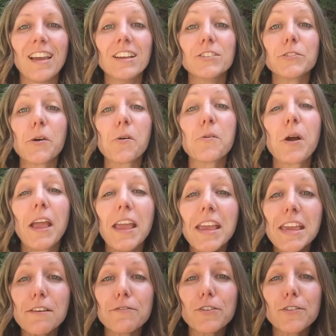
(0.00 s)
So
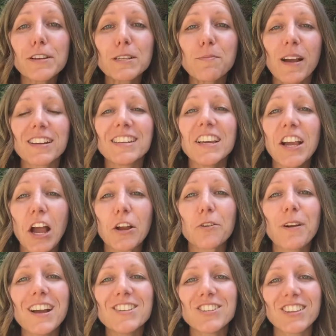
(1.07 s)
if you're expecting,
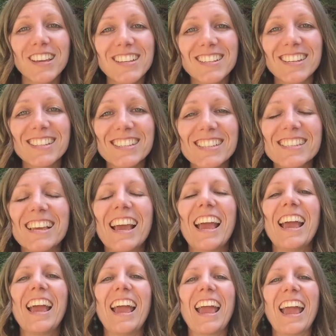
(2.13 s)
congratulations,
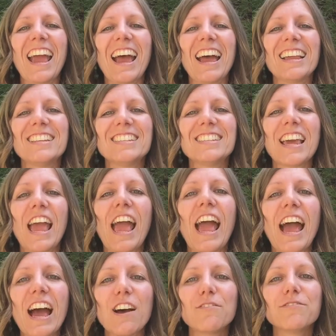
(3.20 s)
and
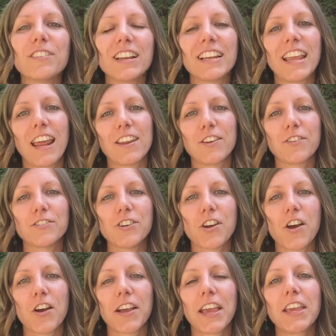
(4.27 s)
have fun getting your
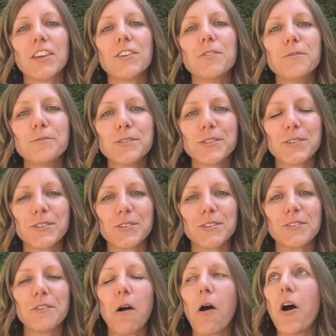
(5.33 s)
dog used
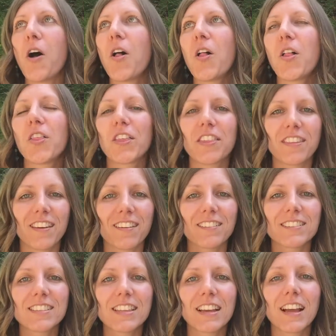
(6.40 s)
to all the
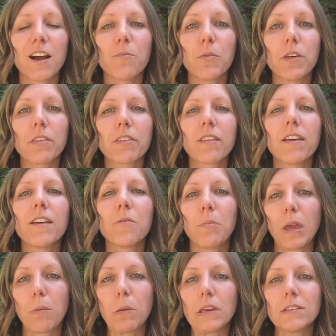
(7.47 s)
things that come with
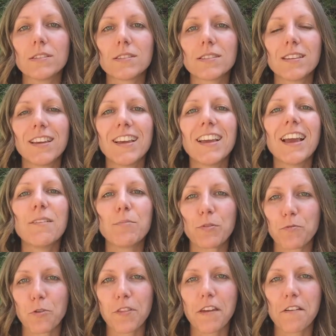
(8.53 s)
babies
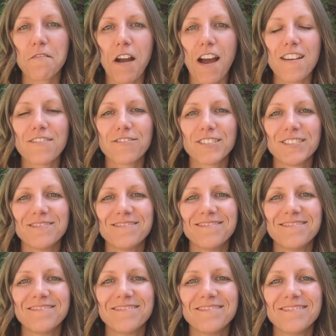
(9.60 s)
before they arrive.
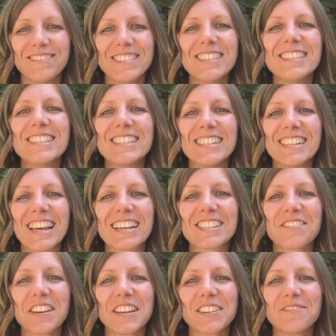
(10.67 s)
See you
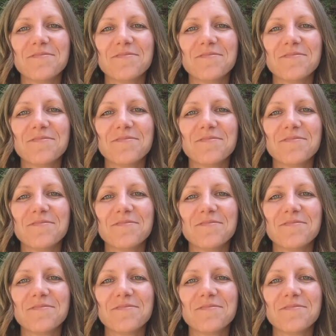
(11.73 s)
next week.